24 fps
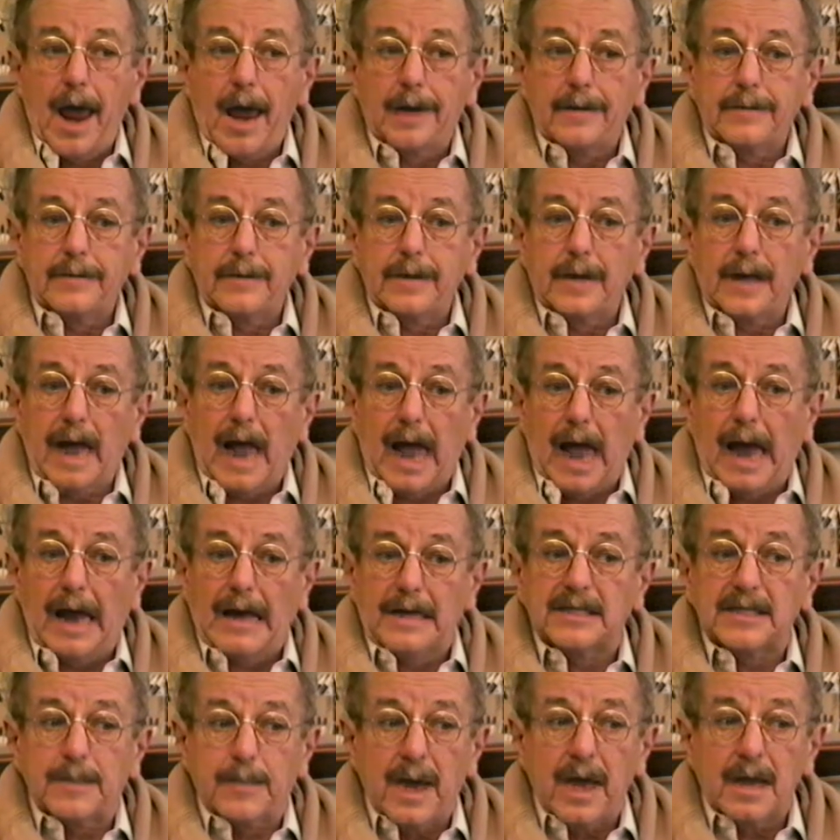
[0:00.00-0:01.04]
And
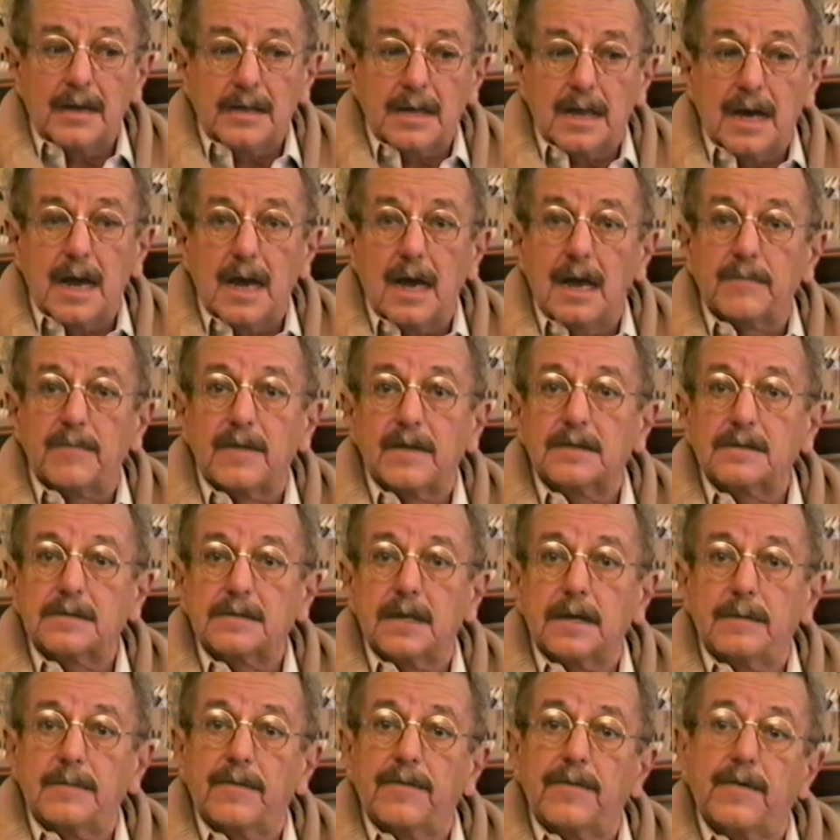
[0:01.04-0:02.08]
it's about time
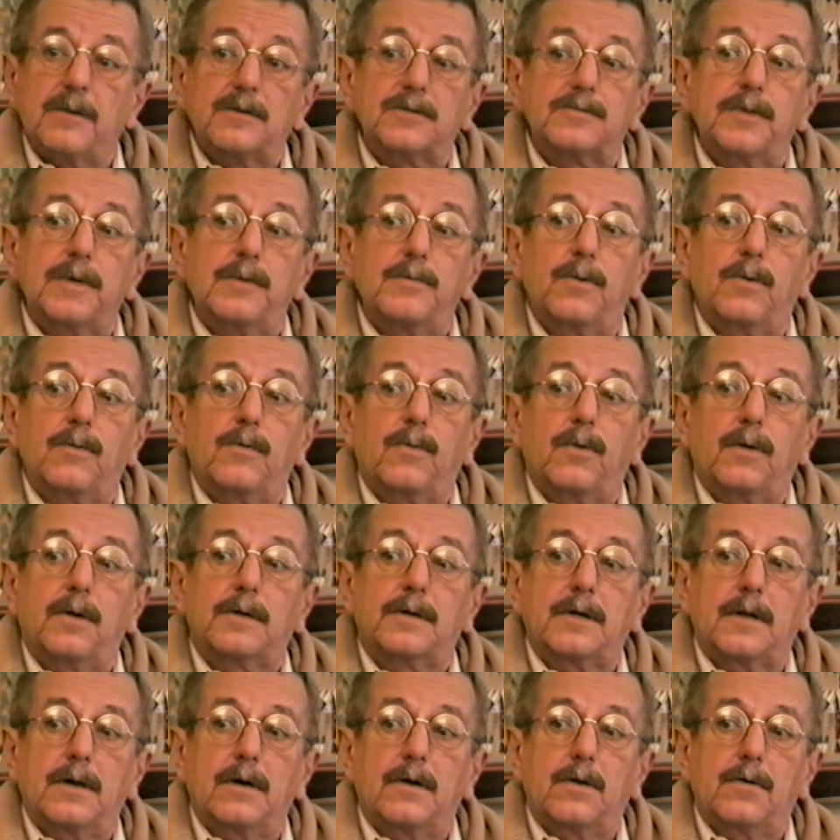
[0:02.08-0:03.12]
that some of those people
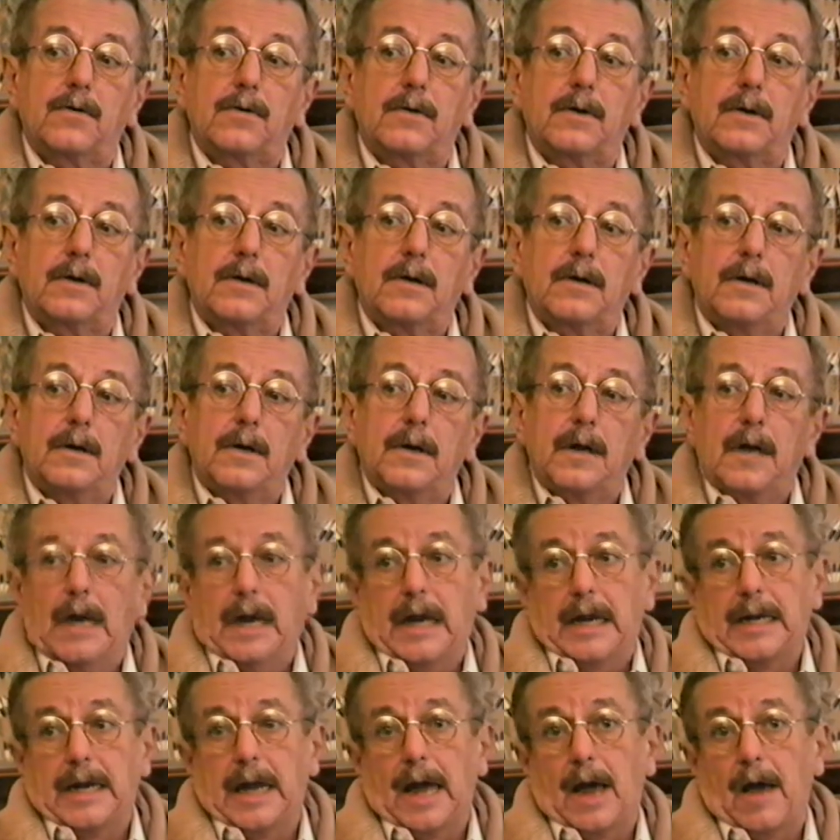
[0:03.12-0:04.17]
were told,
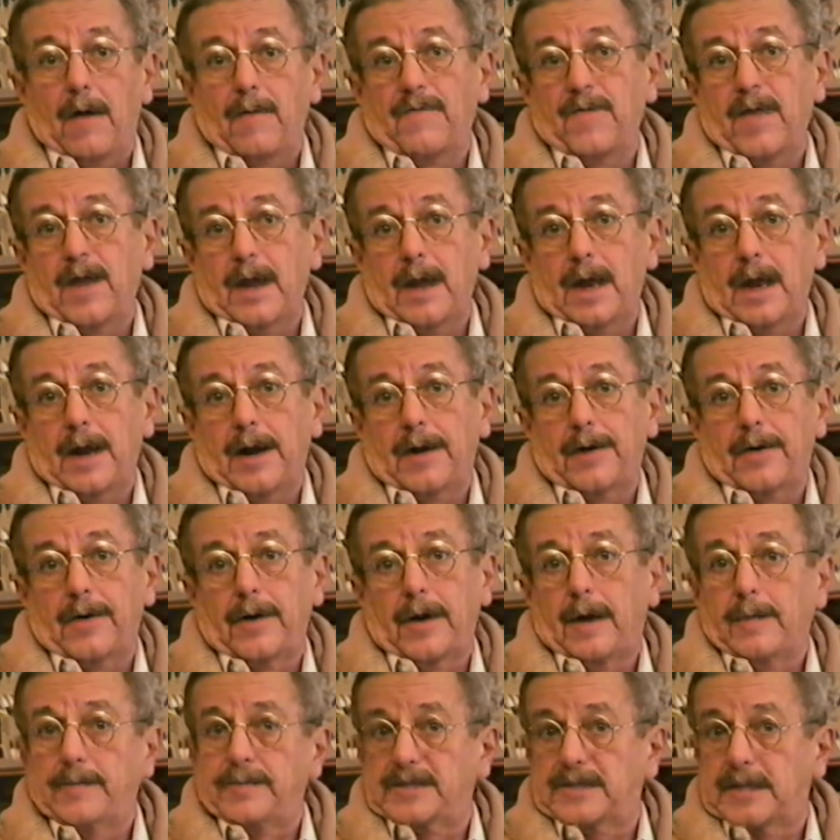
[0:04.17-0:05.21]
now if they
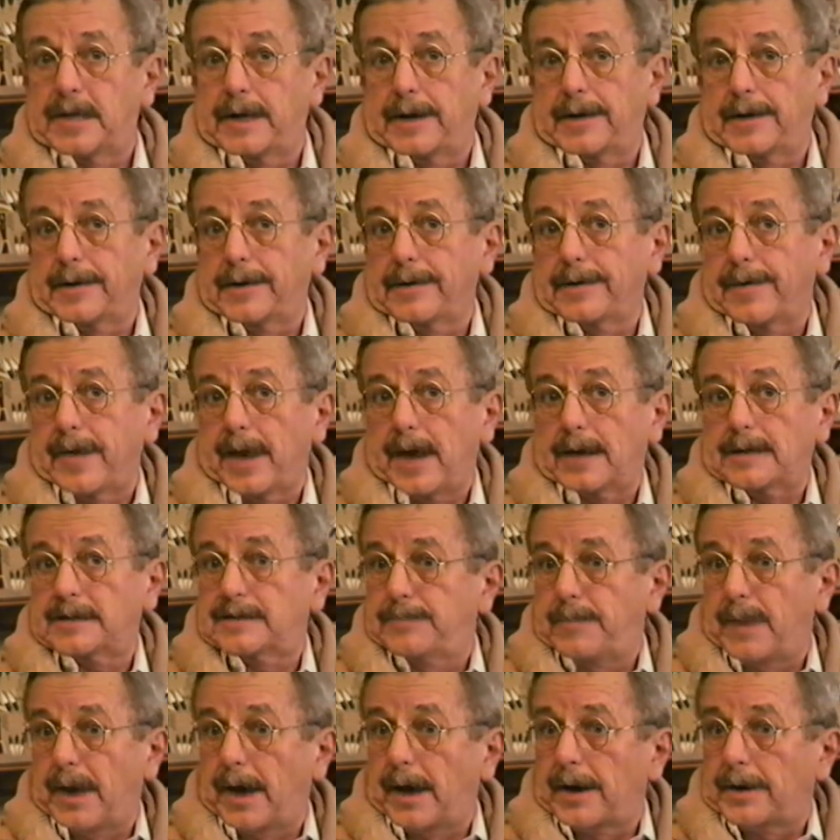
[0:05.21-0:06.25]
enter up center,
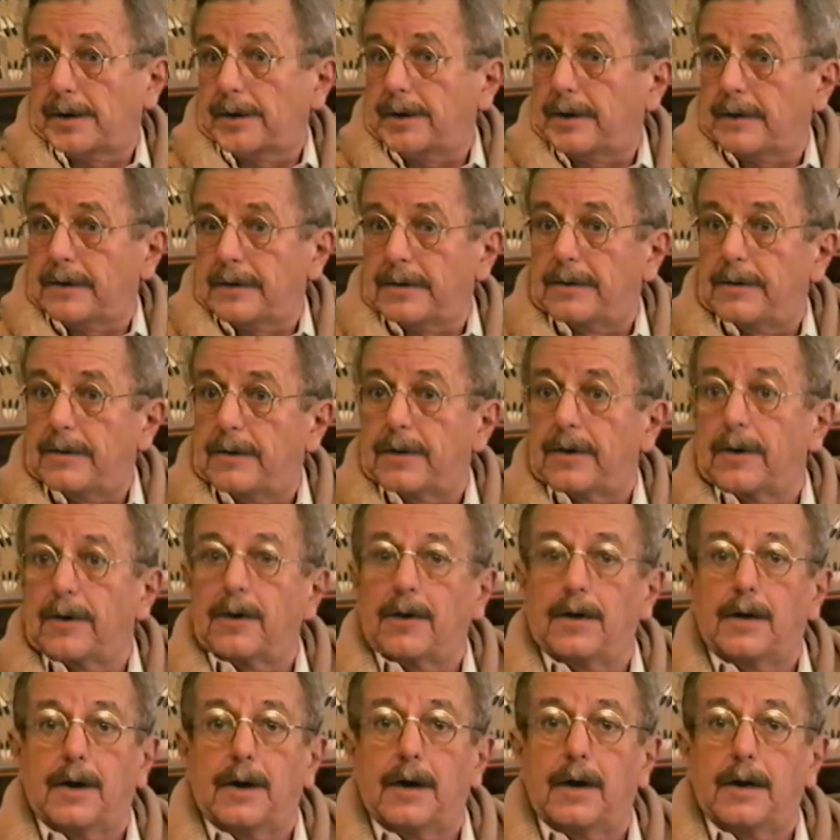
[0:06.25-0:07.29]
that's better,
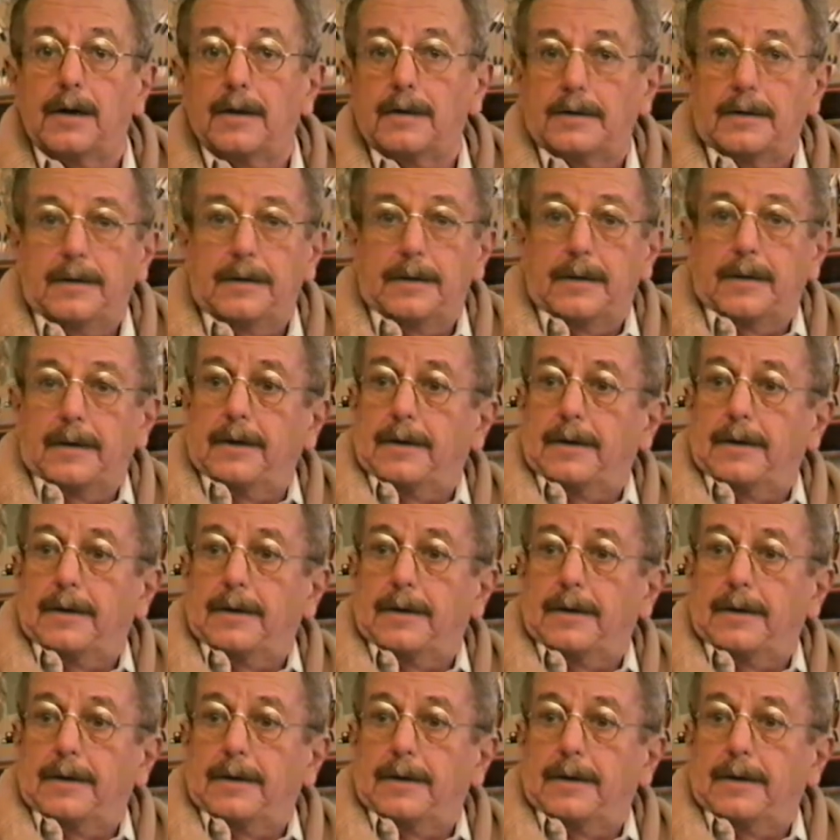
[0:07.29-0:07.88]
or